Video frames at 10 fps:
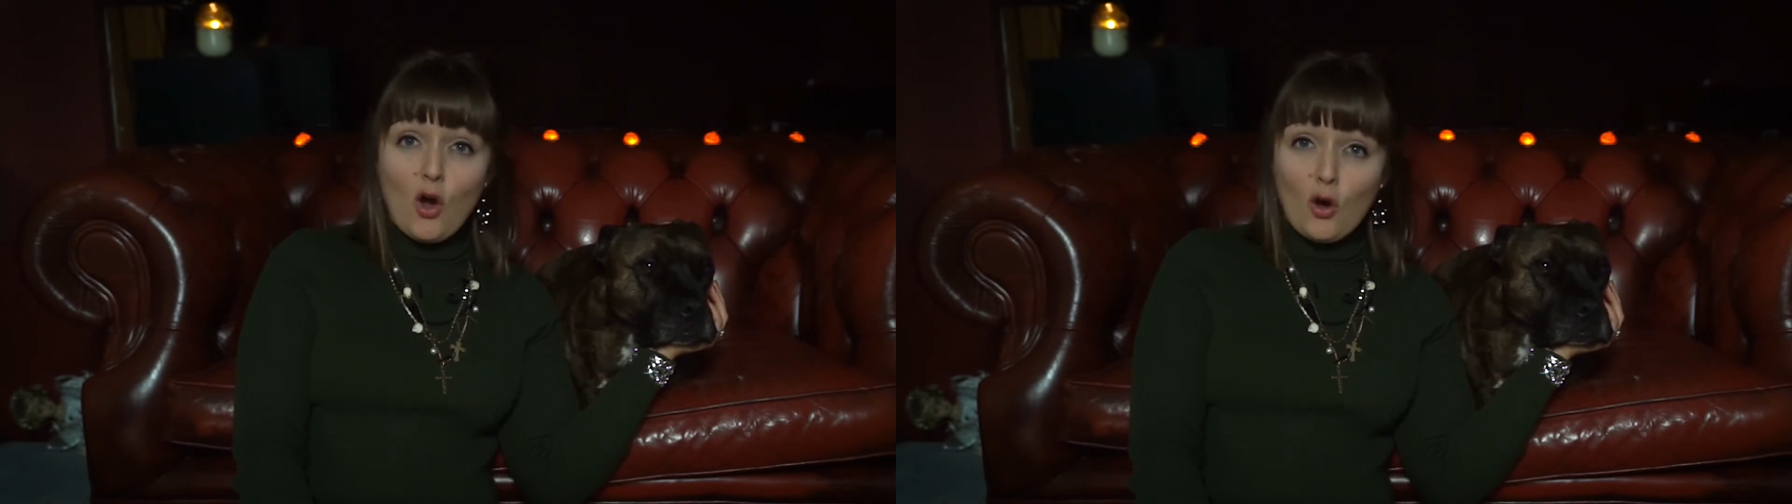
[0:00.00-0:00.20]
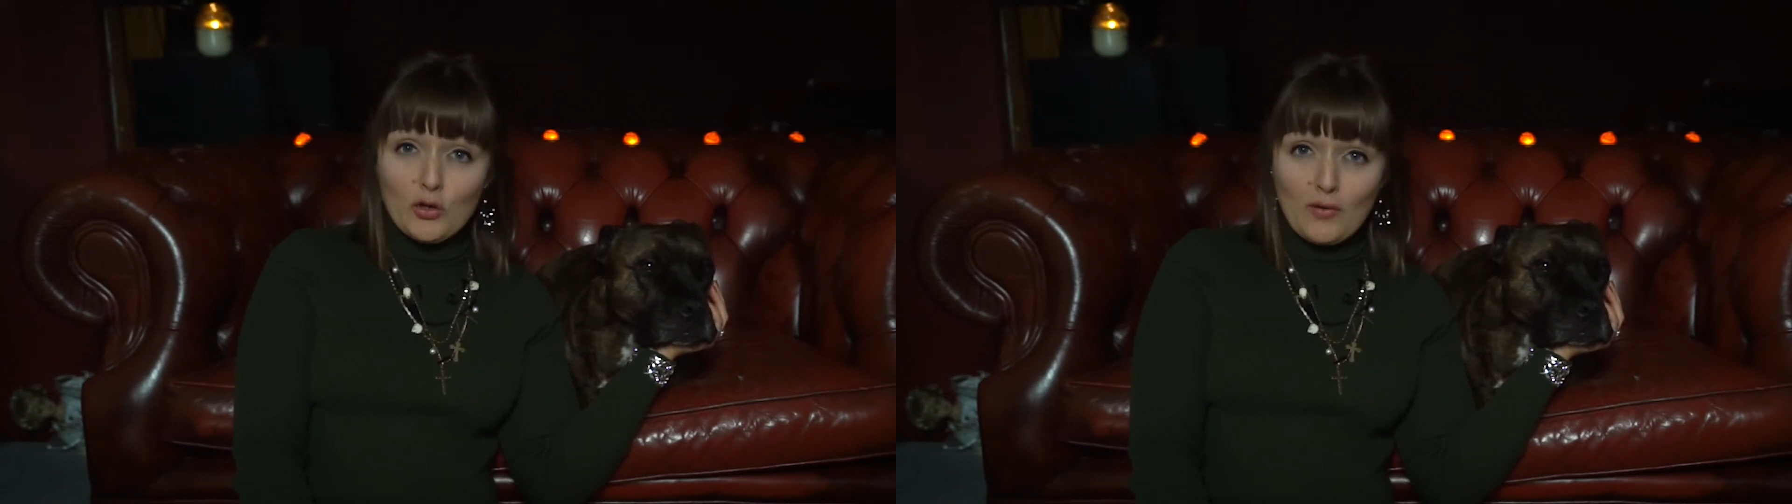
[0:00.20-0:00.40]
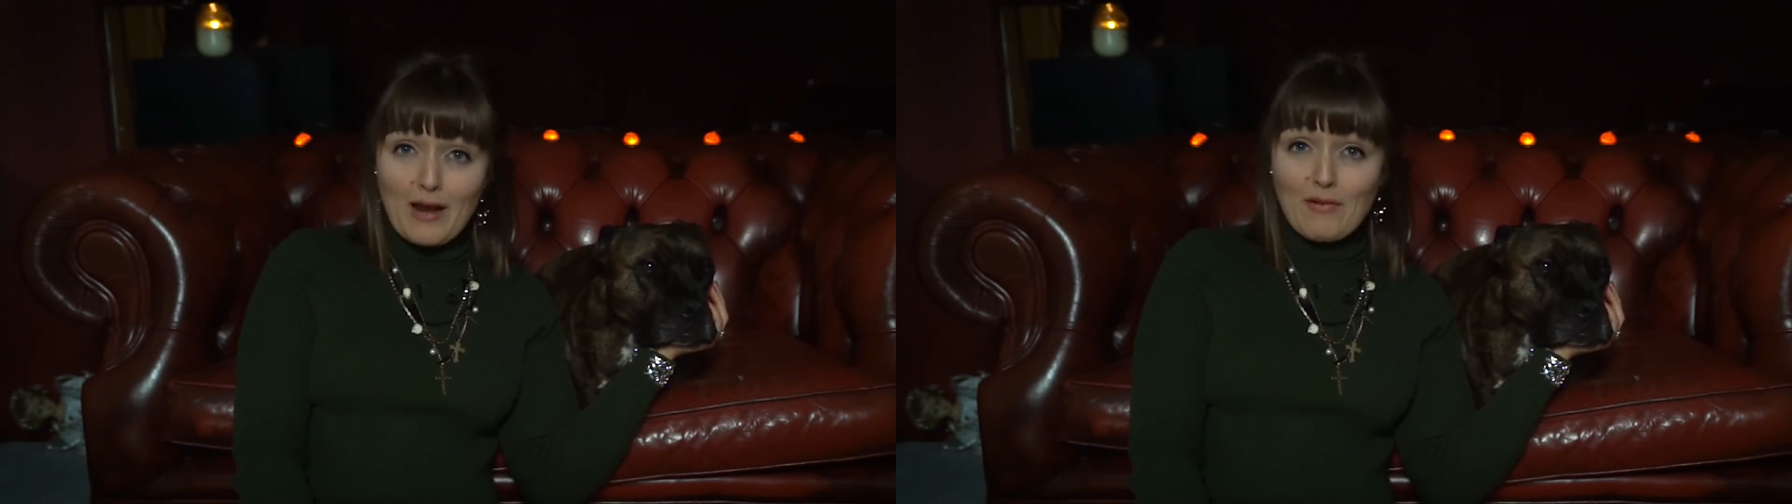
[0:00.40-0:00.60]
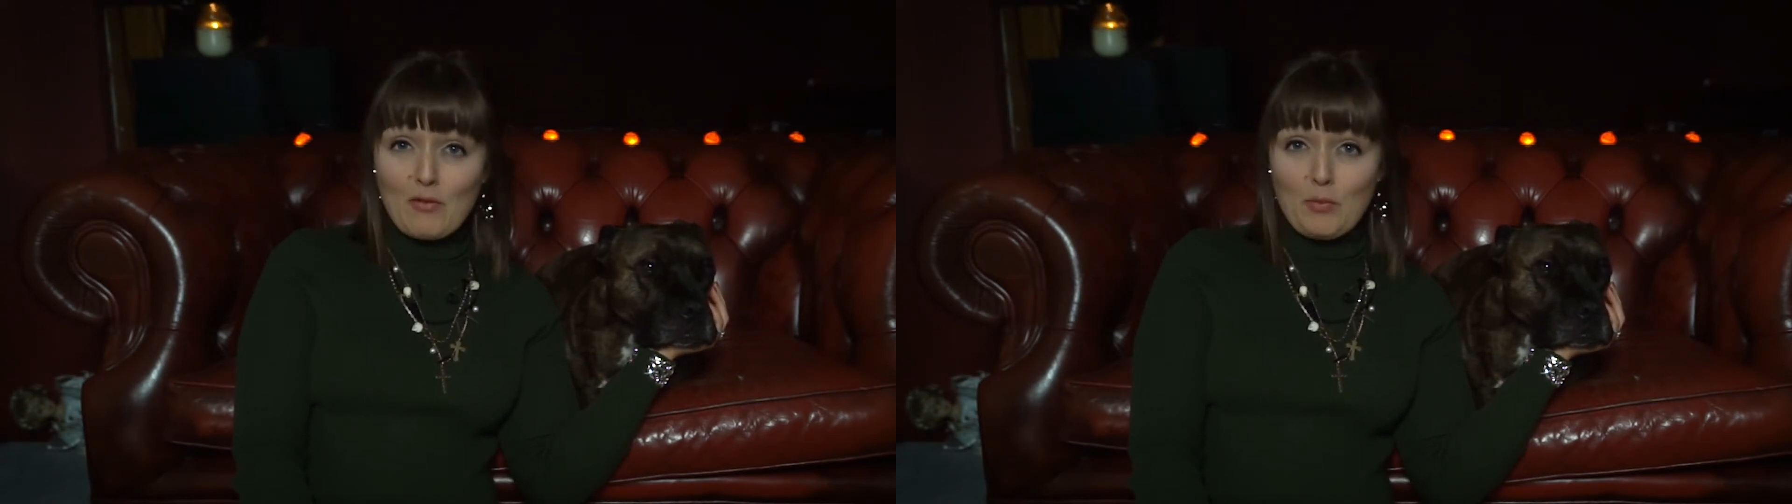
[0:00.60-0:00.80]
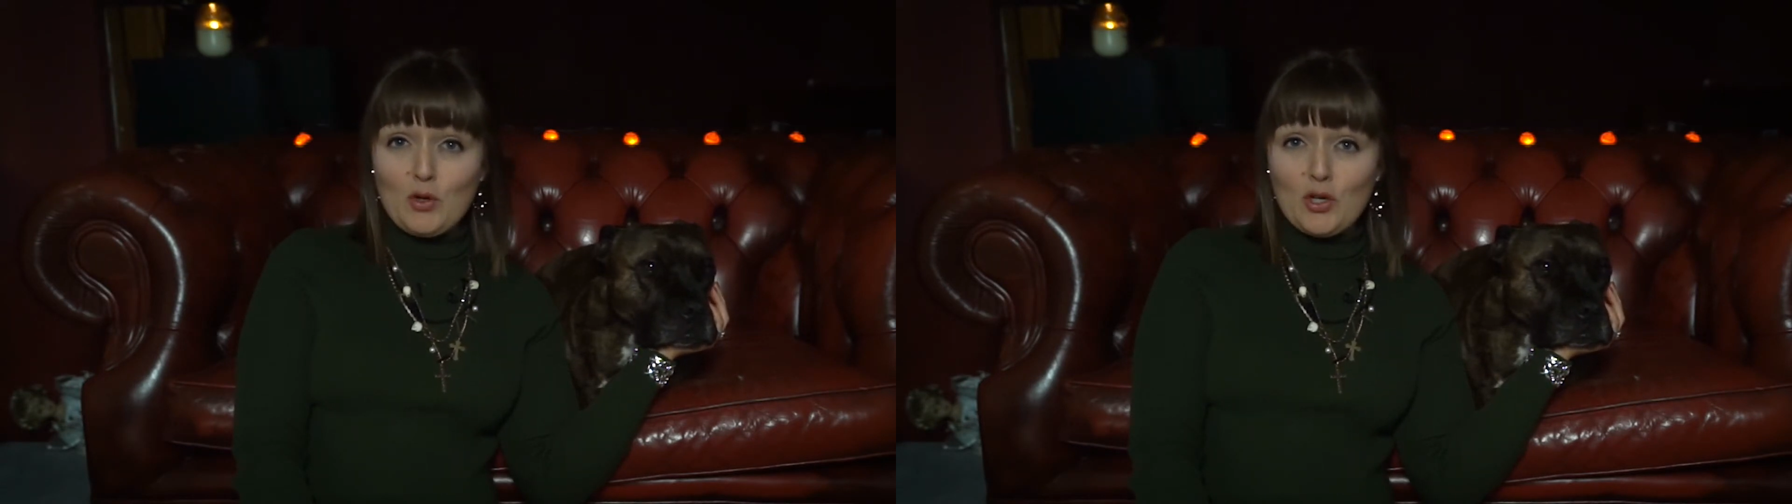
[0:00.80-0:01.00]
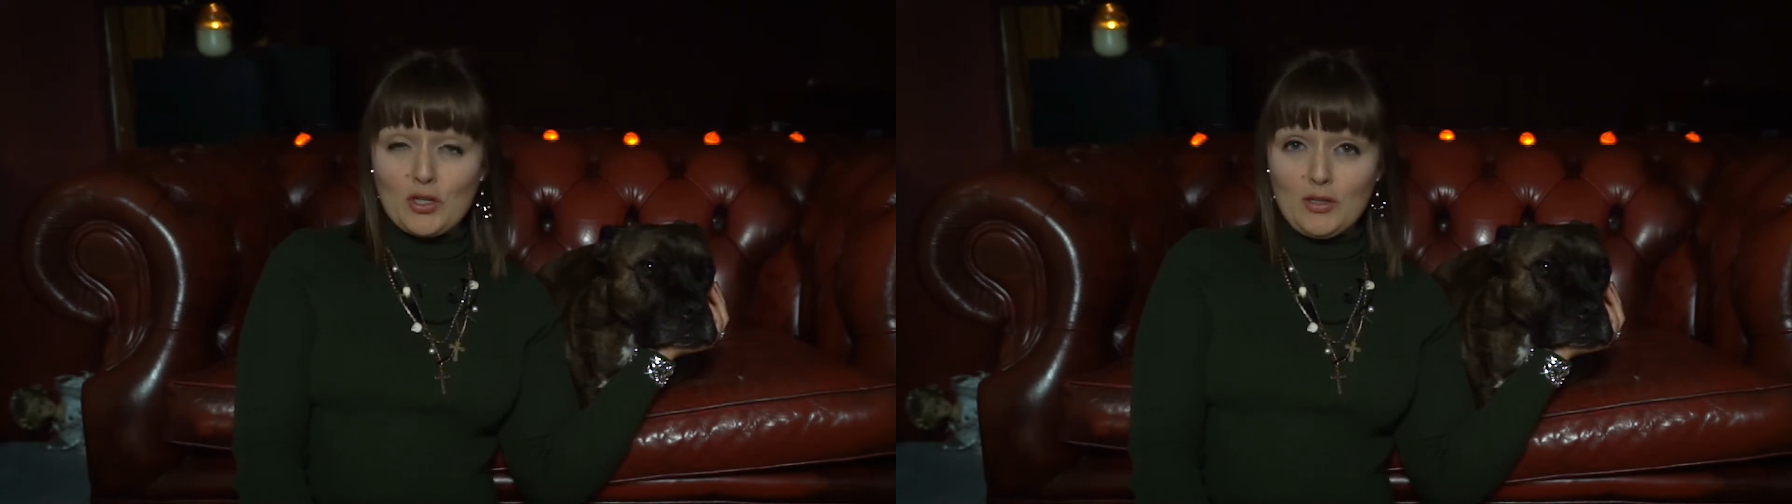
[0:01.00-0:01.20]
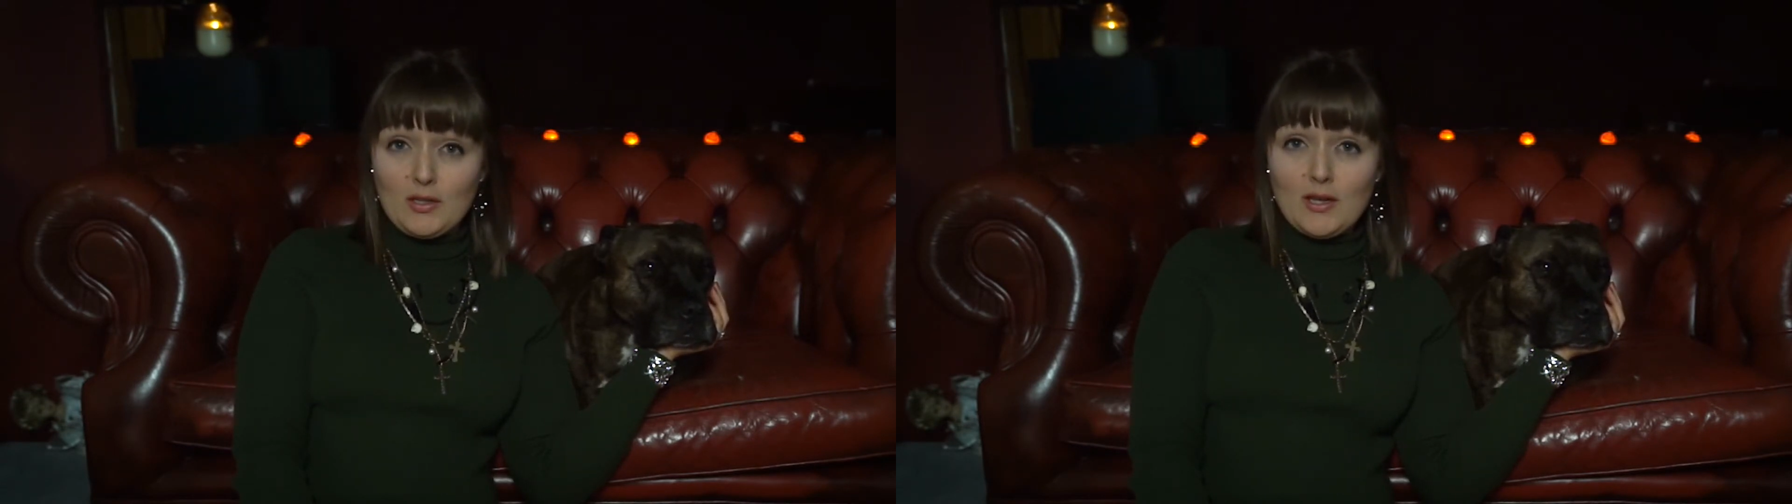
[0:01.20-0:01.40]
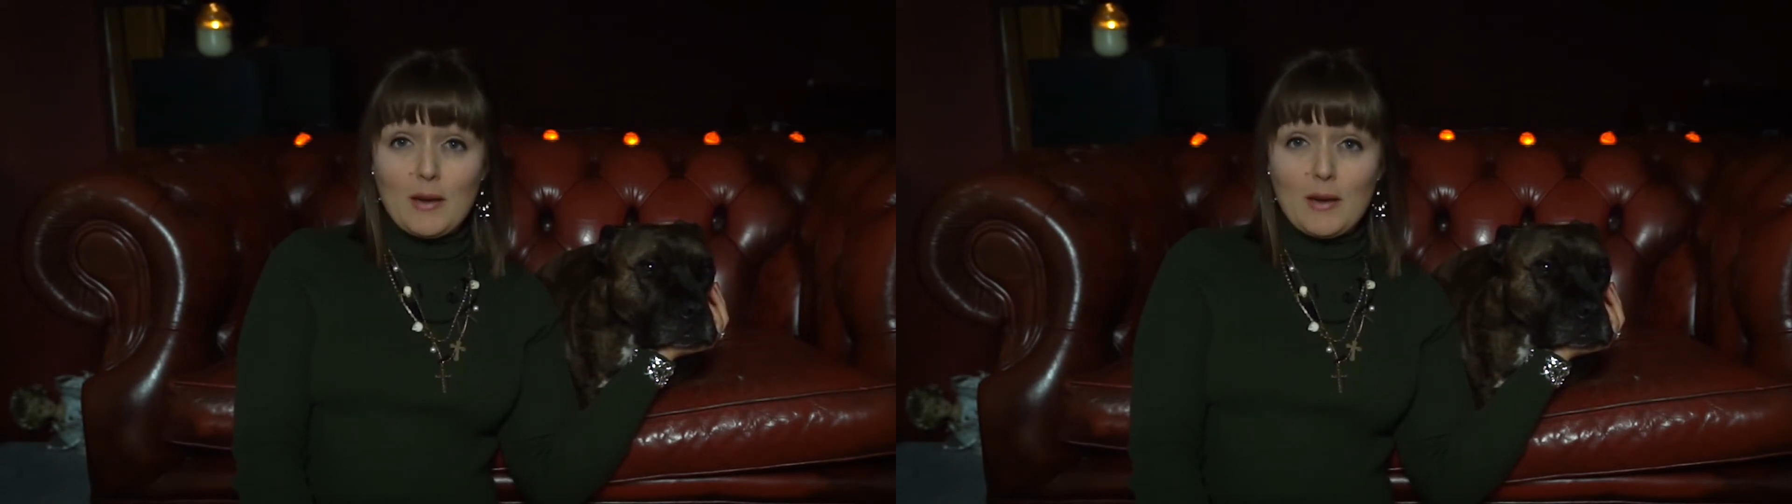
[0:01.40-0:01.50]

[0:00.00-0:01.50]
honorary ReBunker